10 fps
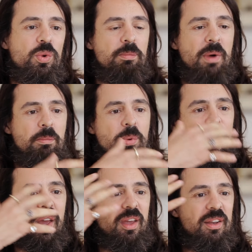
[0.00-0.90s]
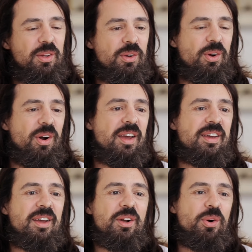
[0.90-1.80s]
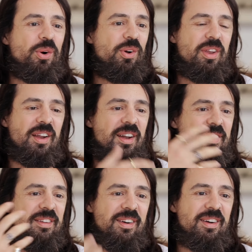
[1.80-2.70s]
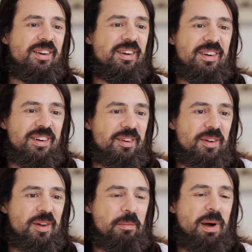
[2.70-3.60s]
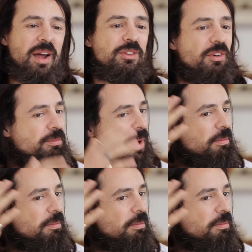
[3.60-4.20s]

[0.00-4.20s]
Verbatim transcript: with my brain, you know, I can go in another part of my